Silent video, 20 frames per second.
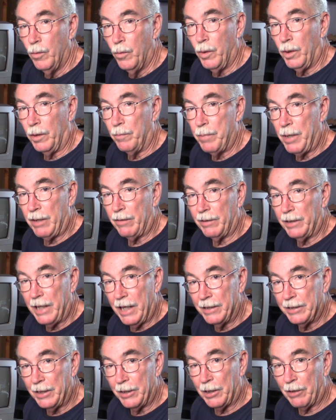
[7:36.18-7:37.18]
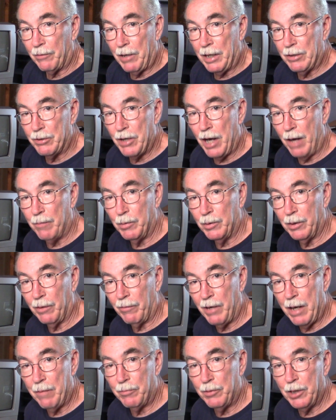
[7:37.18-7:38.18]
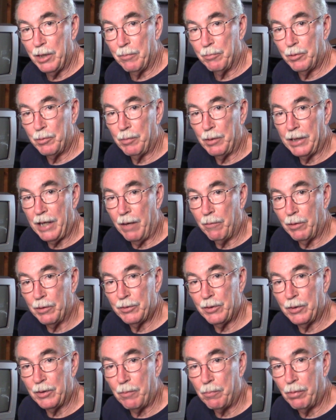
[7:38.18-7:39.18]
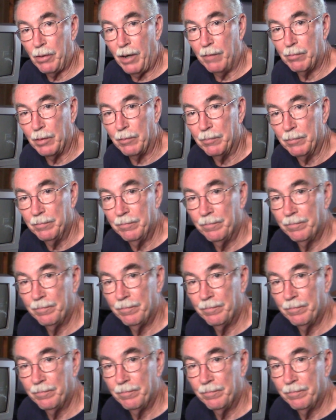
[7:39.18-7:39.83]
Well, apparently I did a great job on the RAM chips, but that wasn't the problem.